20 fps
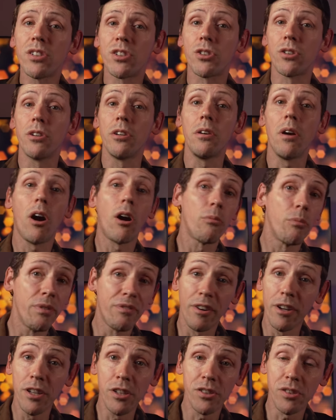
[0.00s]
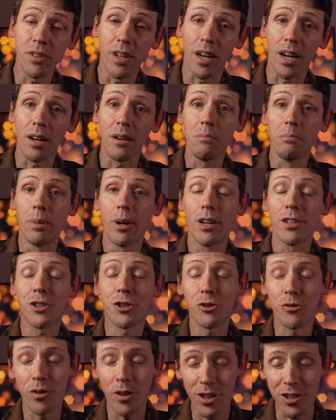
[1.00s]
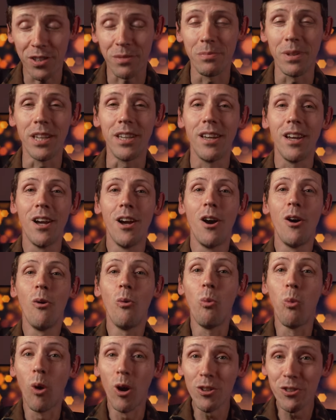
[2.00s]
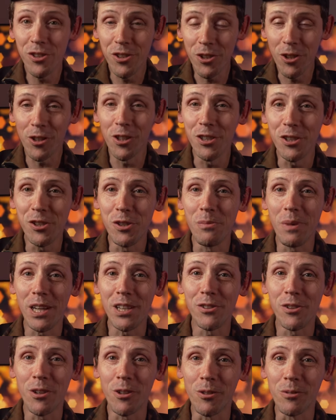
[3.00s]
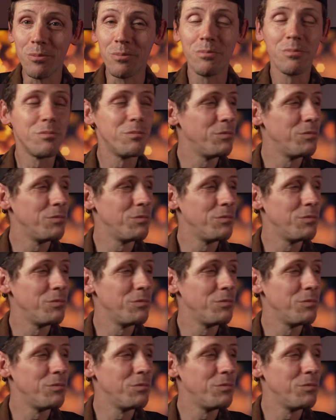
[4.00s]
so I'll refer you to that, but trust me, once you've gone into manual,